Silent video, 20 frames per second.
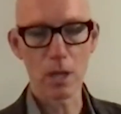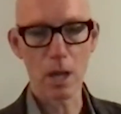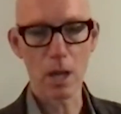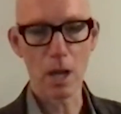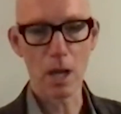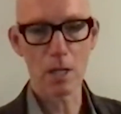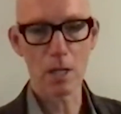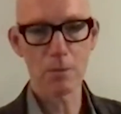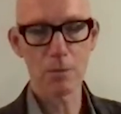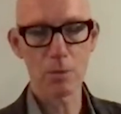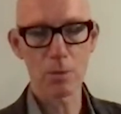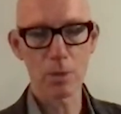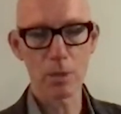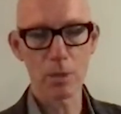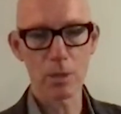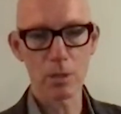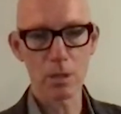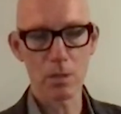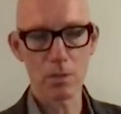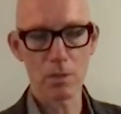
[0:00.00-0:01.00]
alliance
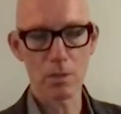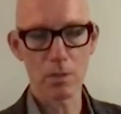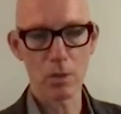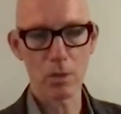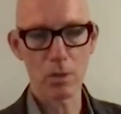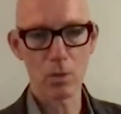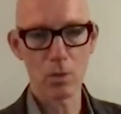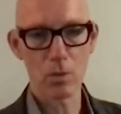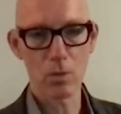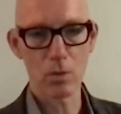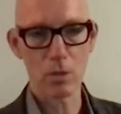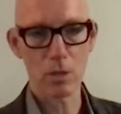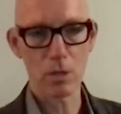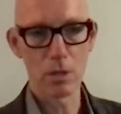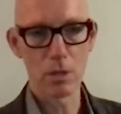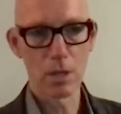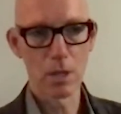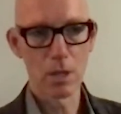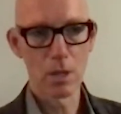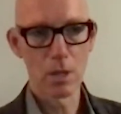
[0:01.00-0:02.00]
between the Soviet
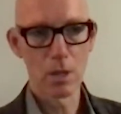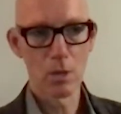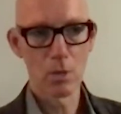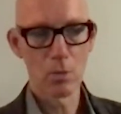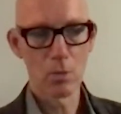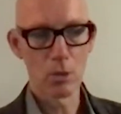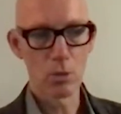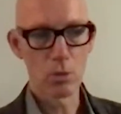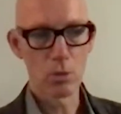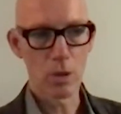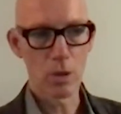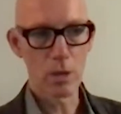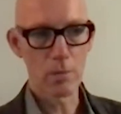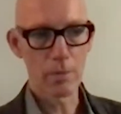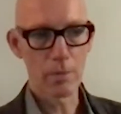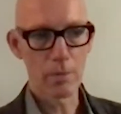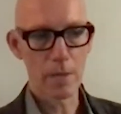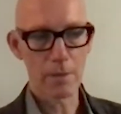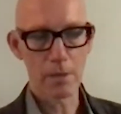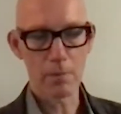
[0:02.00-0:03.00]
Union, which wanted to
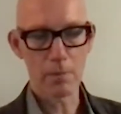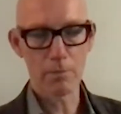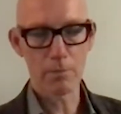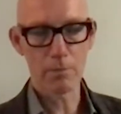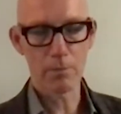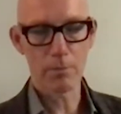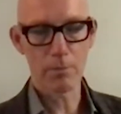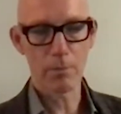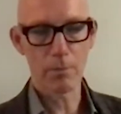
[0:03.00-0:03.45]
be able to